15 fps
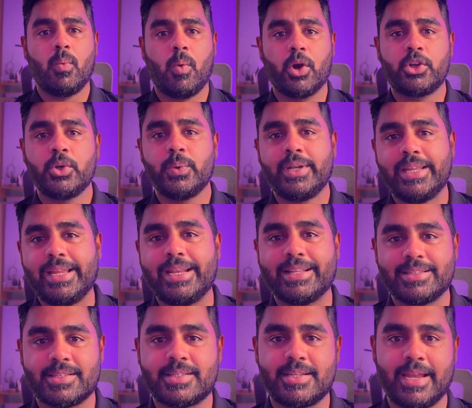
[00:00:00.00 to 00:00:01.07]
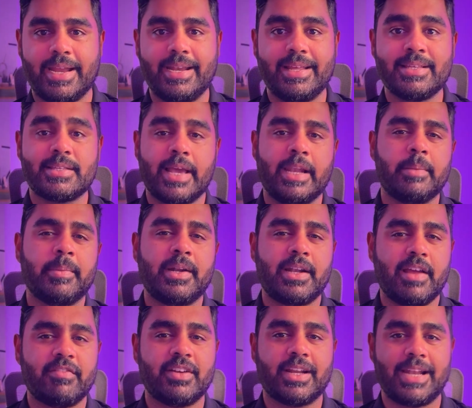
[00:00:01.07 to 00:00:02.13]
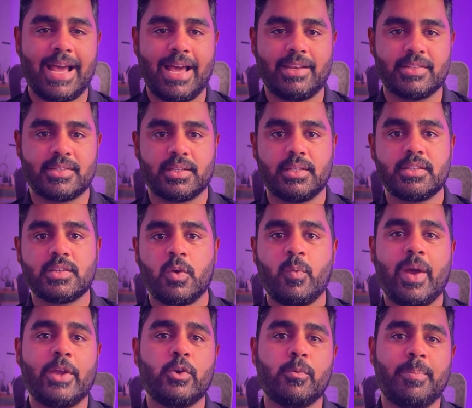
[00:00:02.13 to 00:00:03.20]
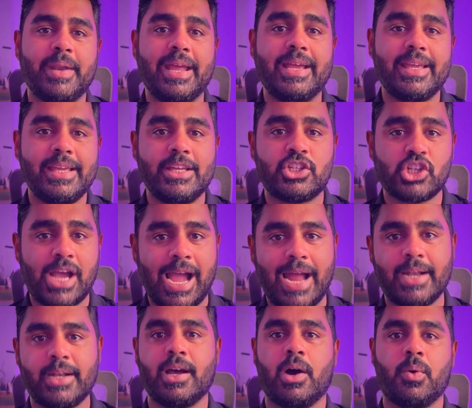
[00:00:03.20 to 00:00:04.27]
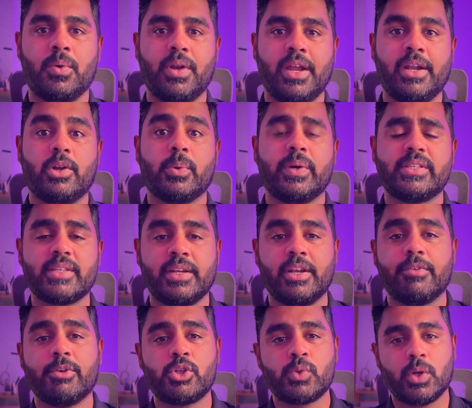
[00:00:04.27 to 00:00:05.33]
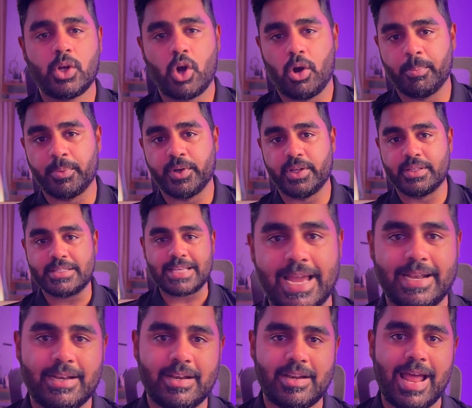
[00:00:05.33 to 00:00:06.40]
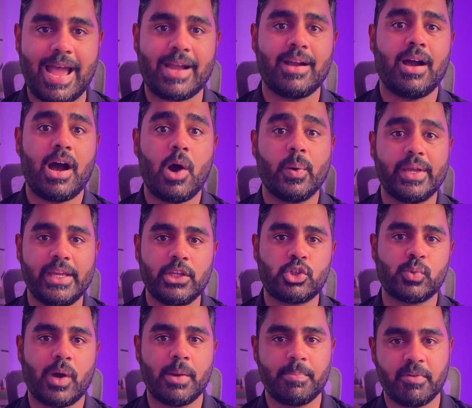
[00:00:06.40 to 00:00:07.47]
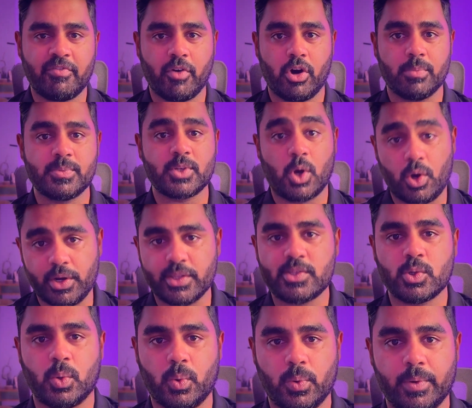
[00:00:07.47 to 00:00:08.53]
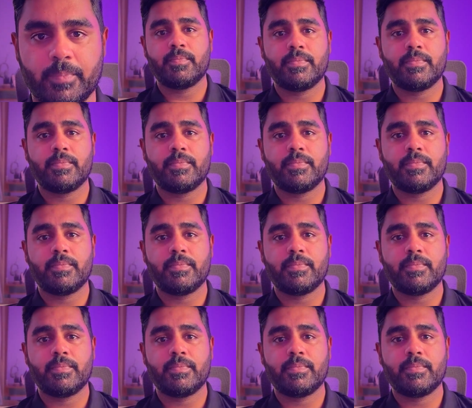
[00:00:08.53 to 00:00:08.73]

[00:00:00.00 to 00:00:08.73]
What you need instead is element level analysis, where you break each ad down into its individual components and track how each one performs on its own.